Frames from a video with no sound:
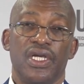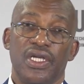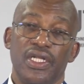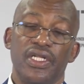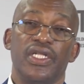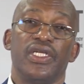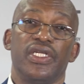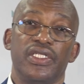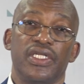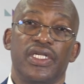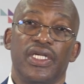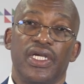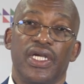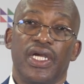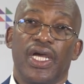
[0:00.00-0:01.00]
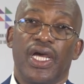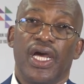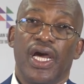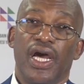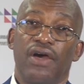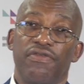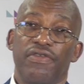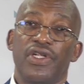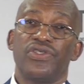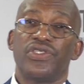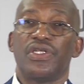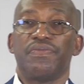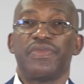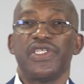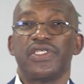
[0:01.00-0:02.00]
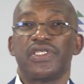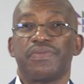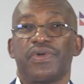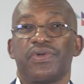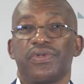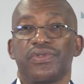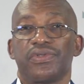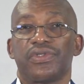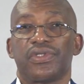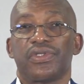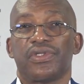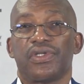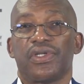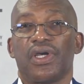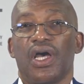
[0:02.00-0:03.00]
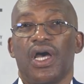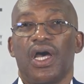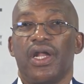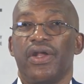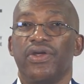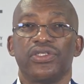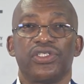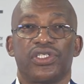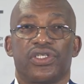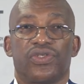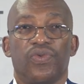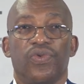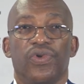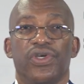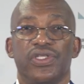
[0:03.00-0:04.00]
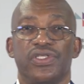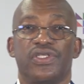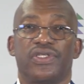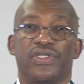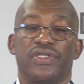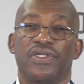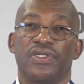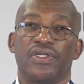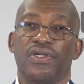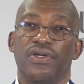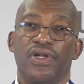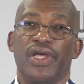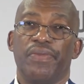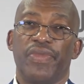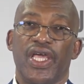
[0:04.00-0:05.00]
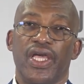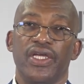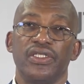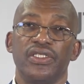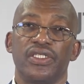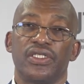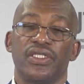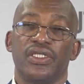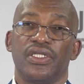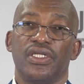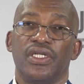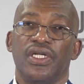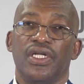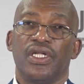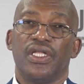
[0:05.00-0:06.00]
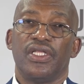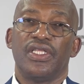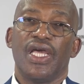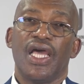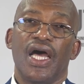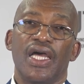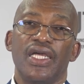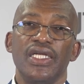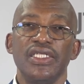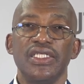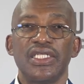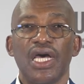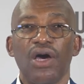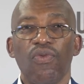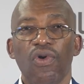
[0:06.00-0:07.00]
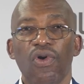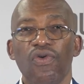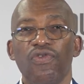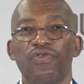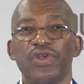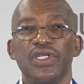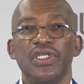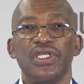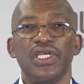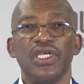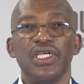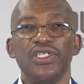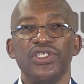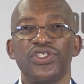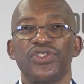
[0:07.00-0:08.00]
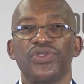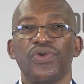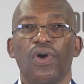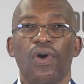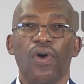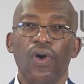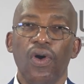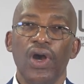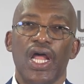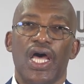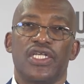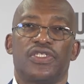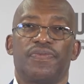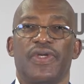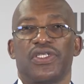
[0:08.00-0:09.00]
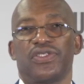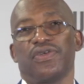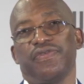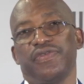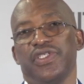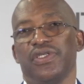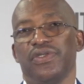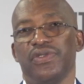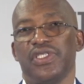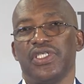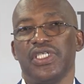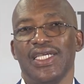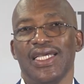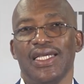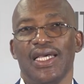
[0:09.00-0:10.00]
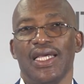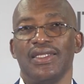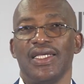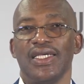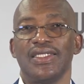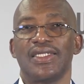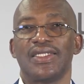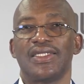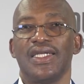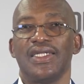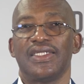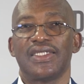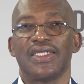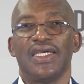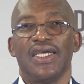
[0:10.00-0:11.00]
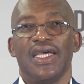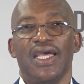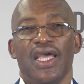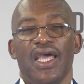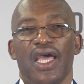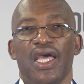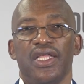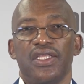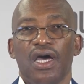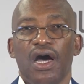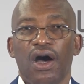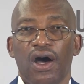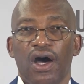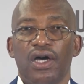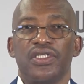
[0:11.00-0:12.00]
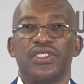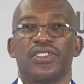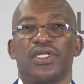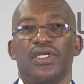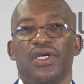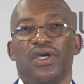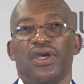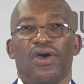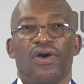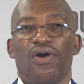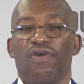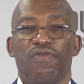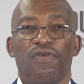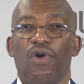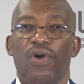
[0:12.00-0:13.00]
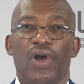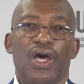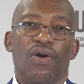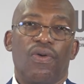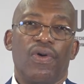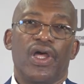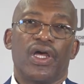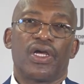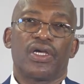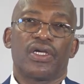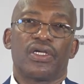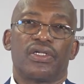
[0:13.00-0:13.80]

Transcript: Indeed, our values and principles are not just words on a page, they are interwoven into all aspects of DUT and they sit at the heart of all our work.